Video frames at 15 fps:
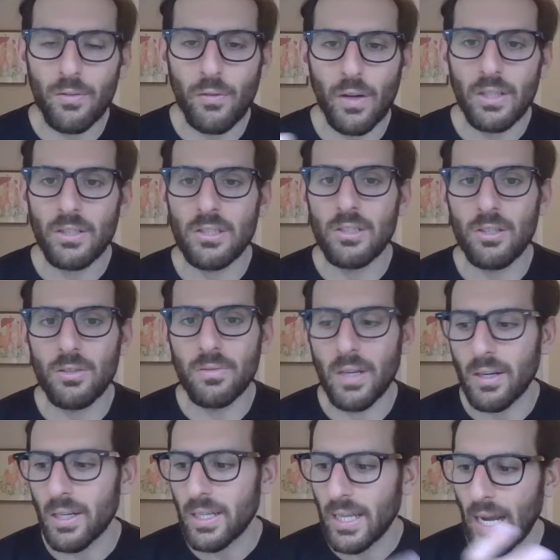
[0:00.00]
of fun to do.
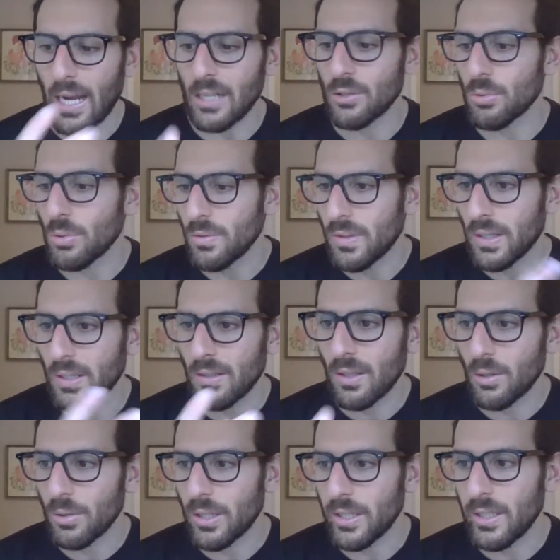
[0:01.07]
Very casual, very
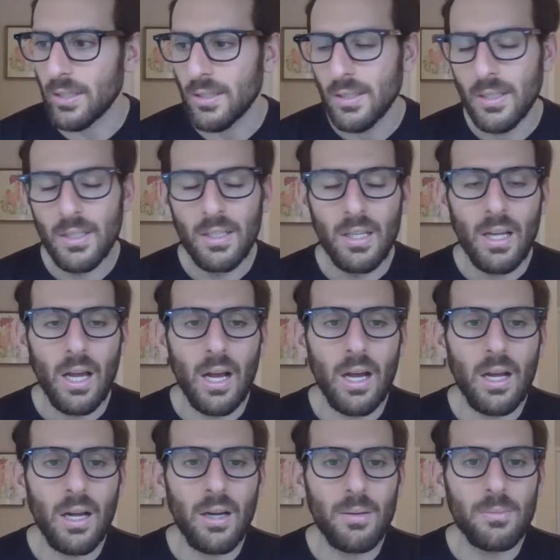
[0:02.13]
low-key.
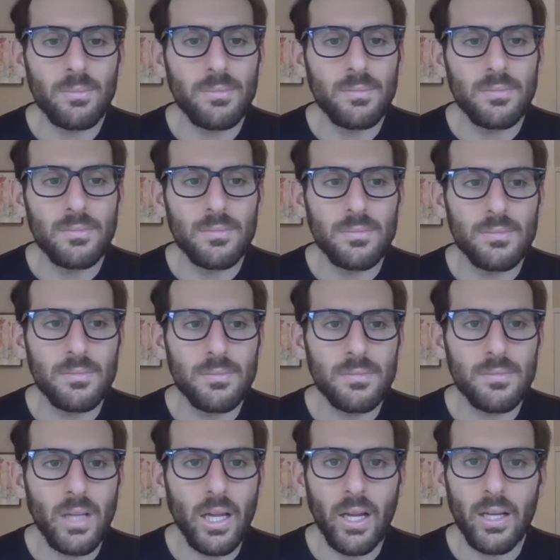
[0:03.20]
Um,
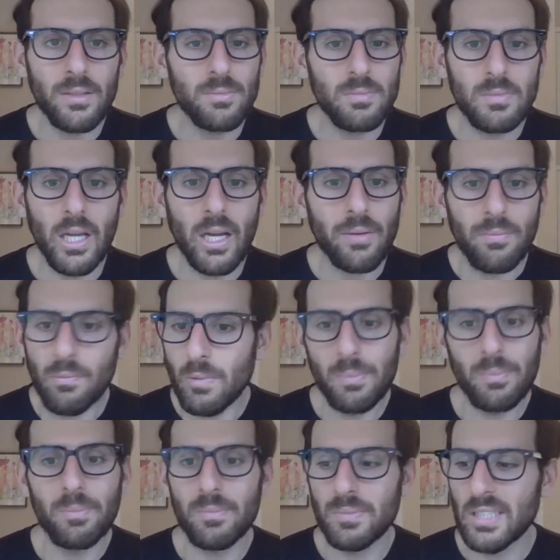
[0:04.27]
and yeah, we
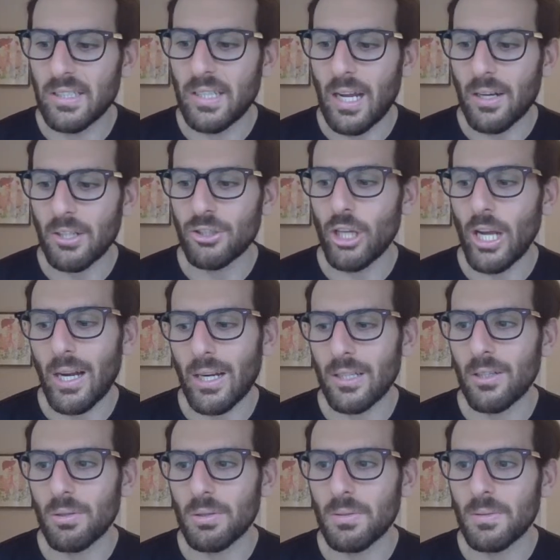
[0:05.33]
sit down and chat and
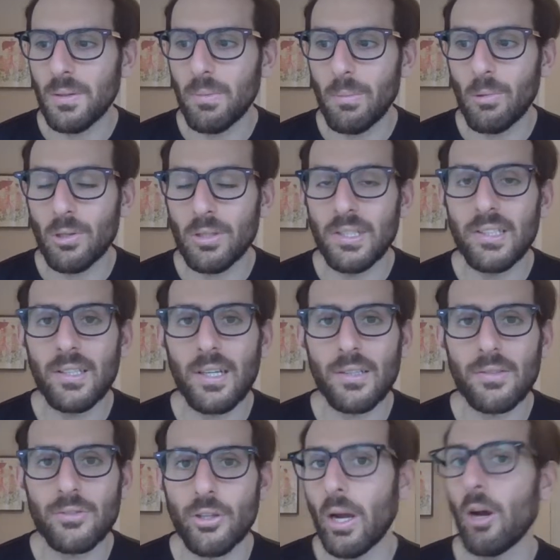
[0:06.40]
go into a little bit more detail. So